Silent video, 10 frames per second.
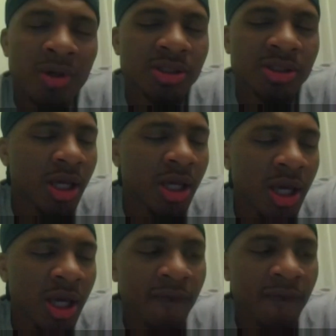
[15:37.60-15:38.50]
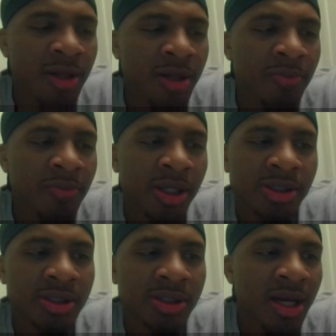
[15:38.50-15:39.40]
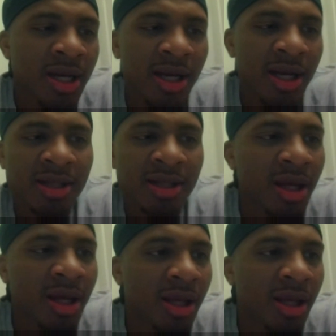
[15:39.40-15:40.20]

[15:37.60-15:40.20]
say kid feeling, but he just kind of got that like